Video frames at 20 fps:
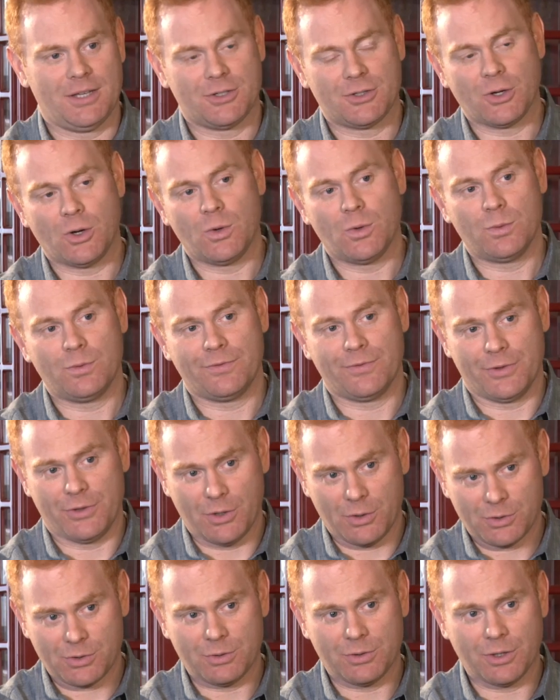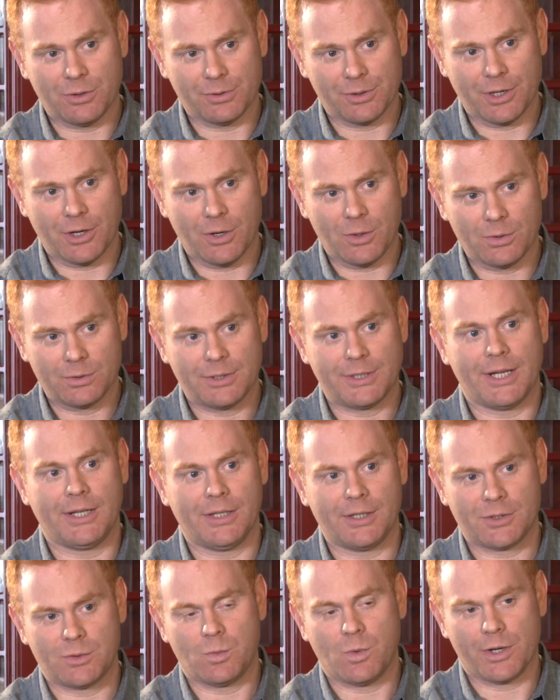So, for those who don't know,
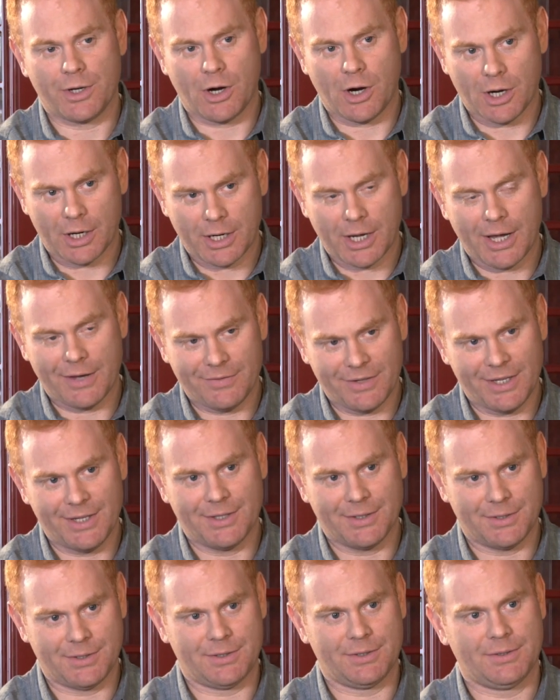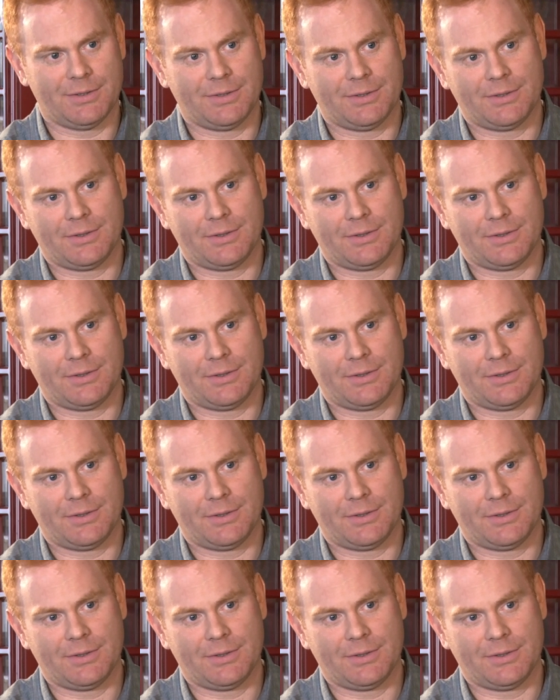tell us what Archive is.